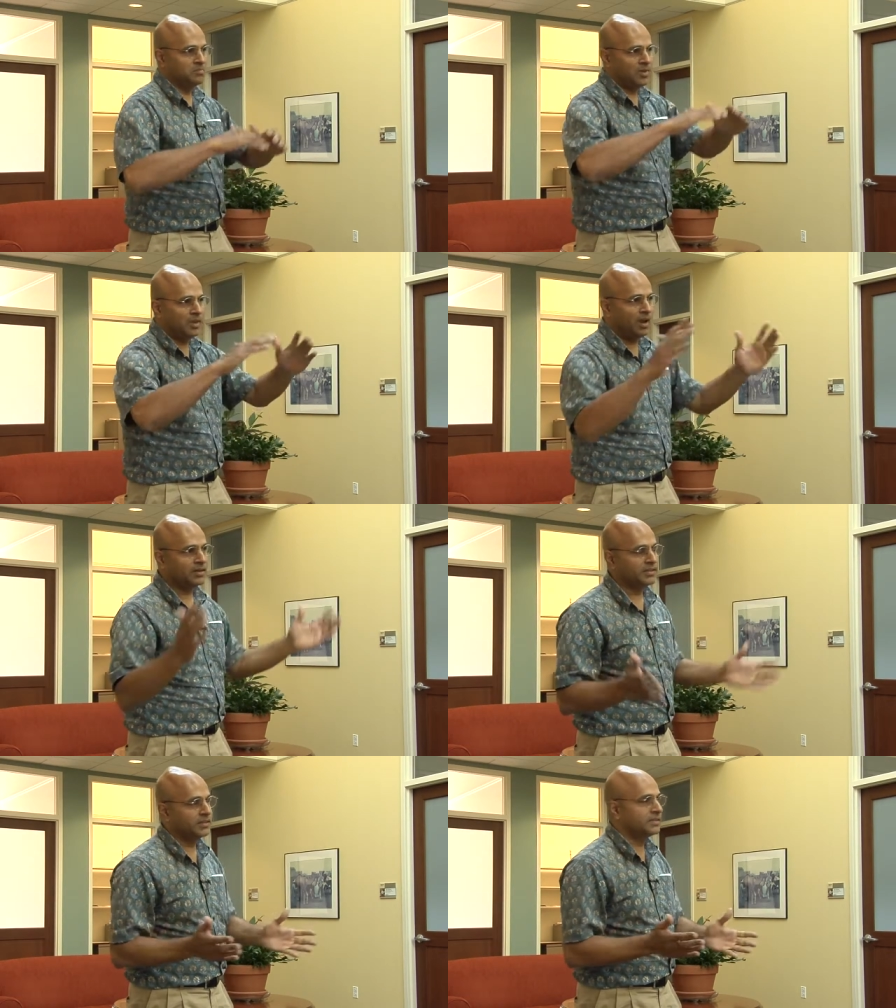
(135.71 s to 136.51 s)

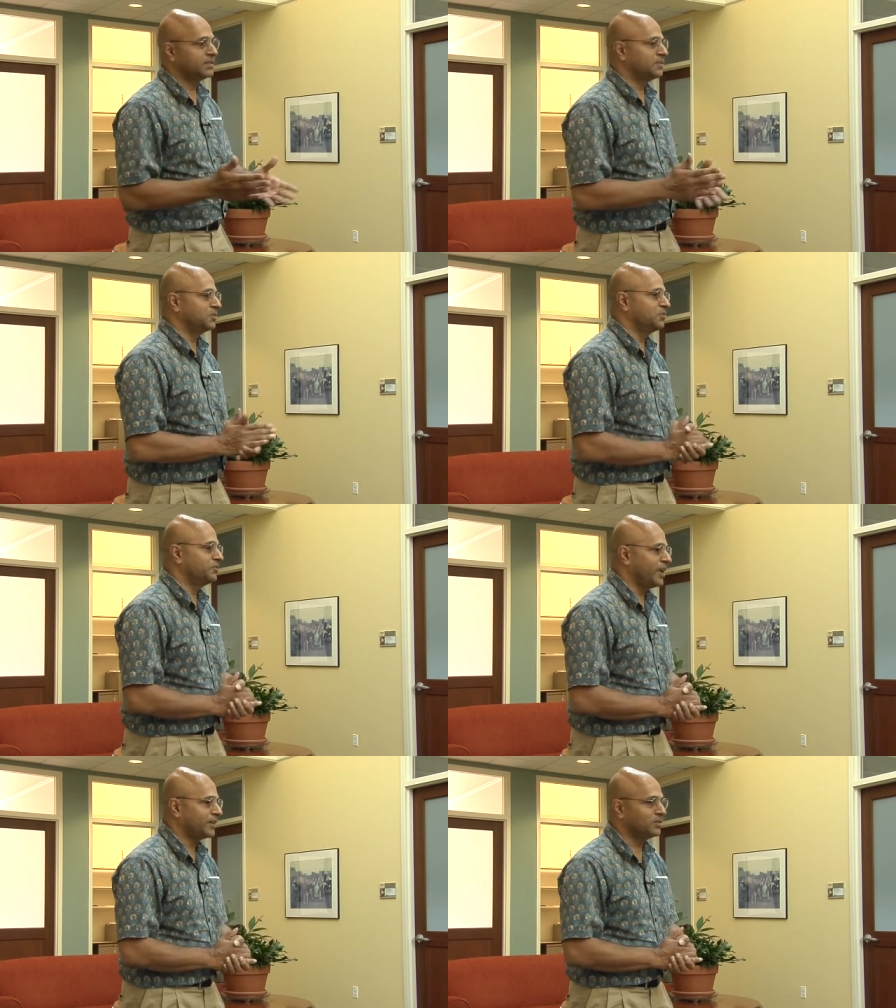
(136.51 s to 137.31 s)
largest sort of
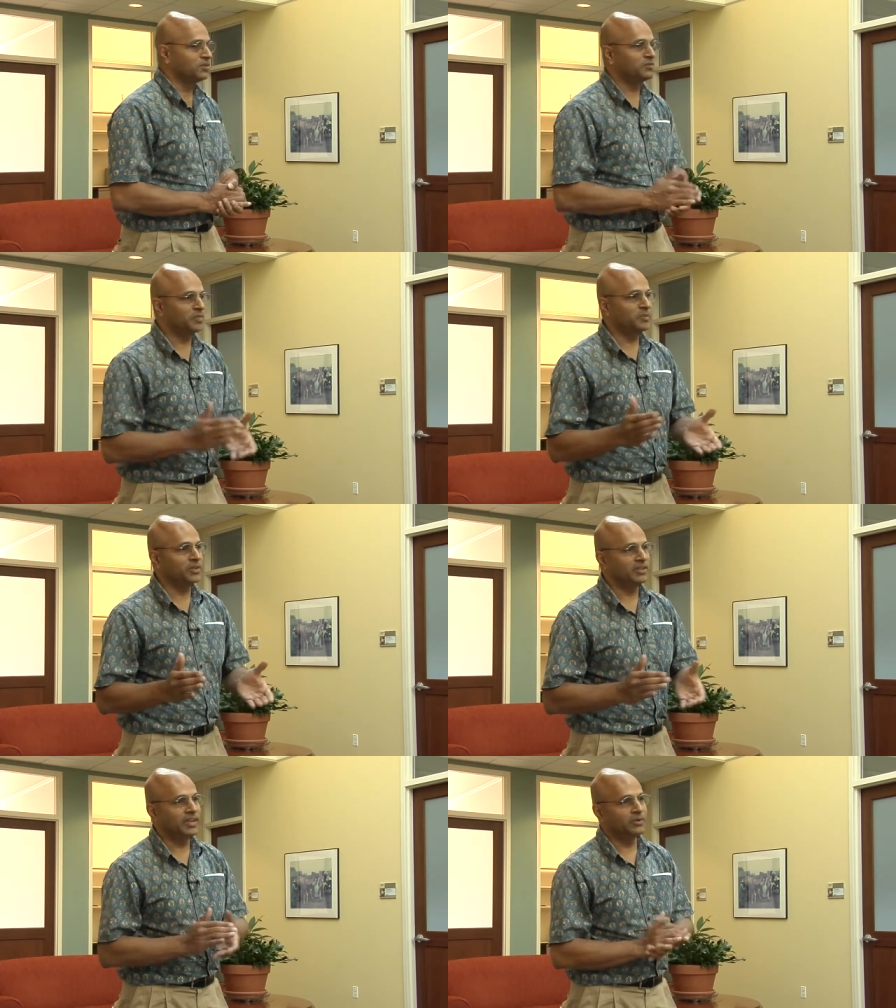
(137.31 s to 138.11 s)
fraction of
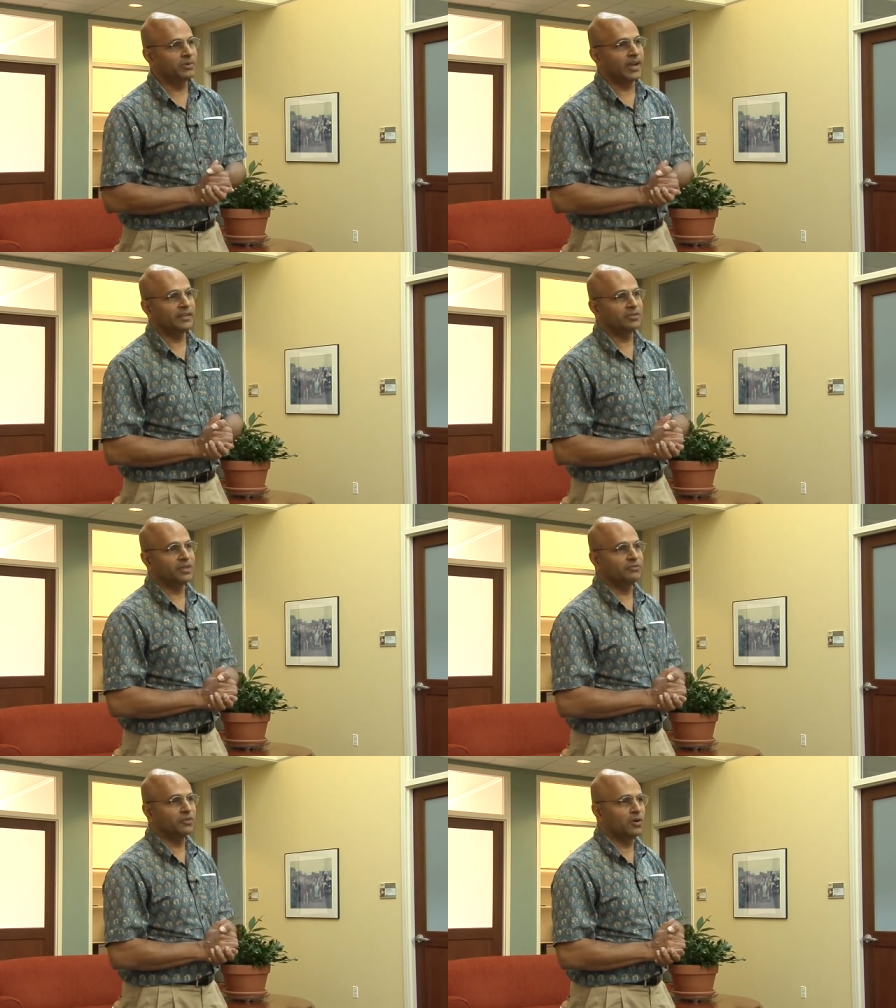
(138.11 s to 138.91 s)
people there were
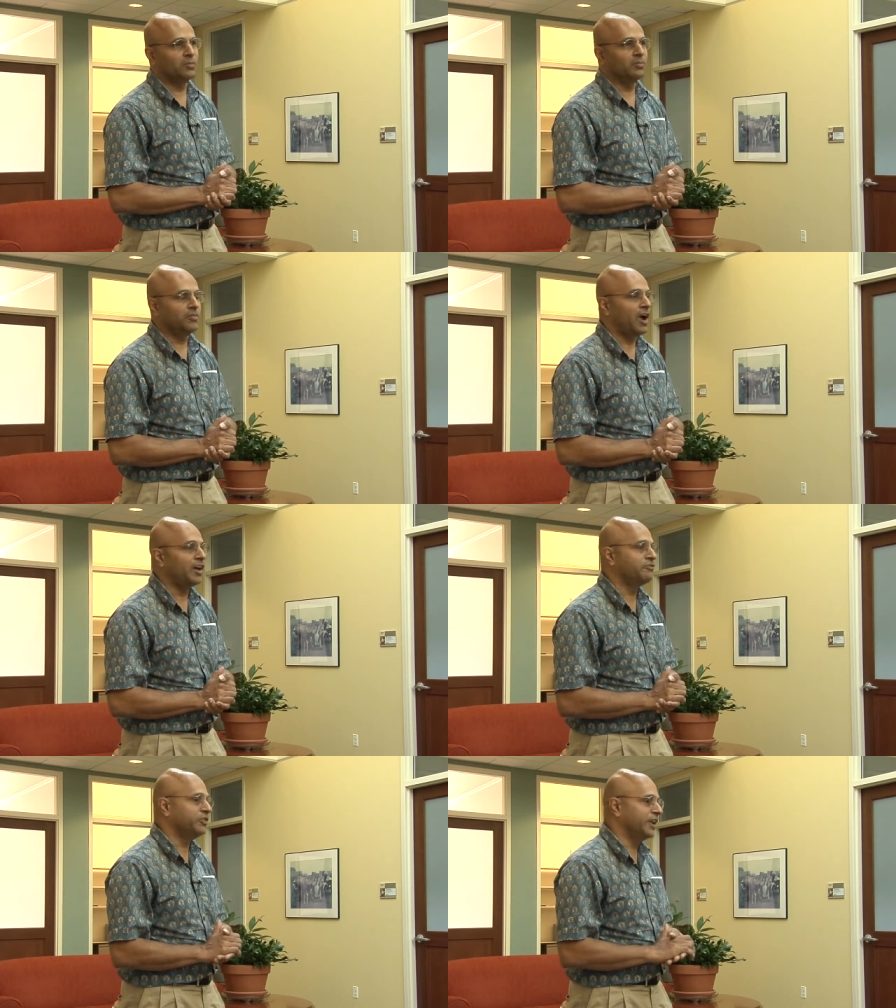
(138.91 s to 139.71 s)
actually from
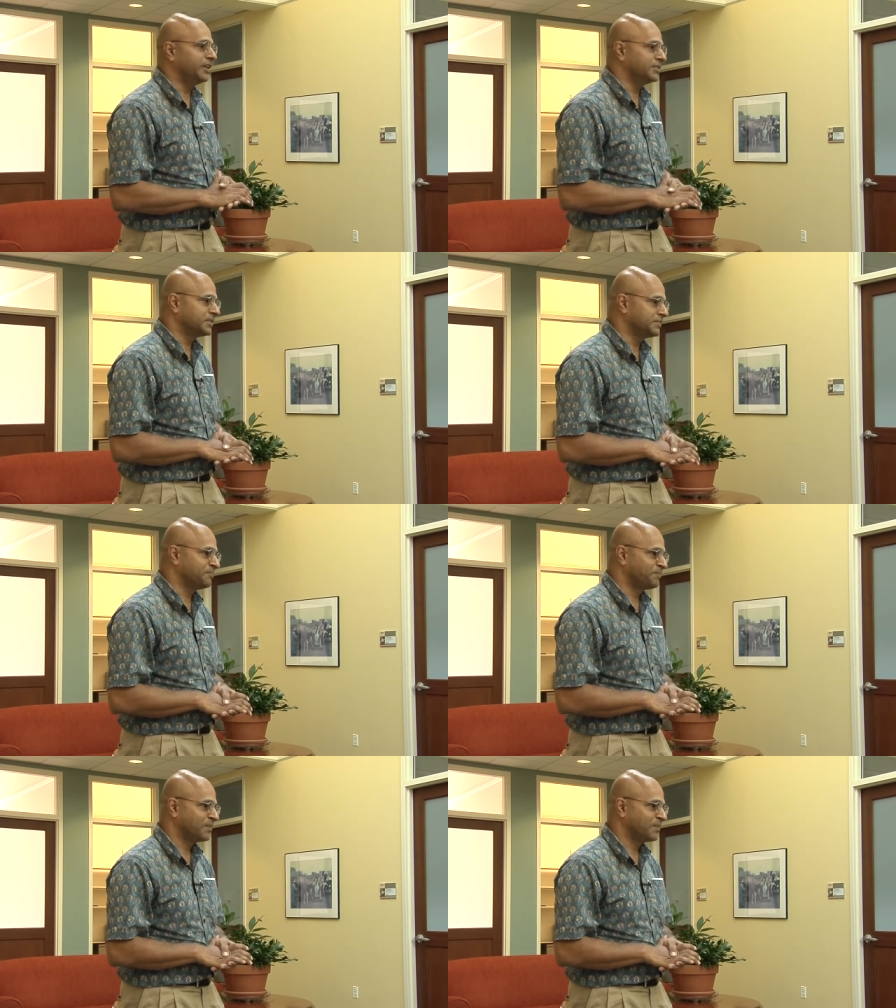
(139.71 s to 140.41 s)
high finance.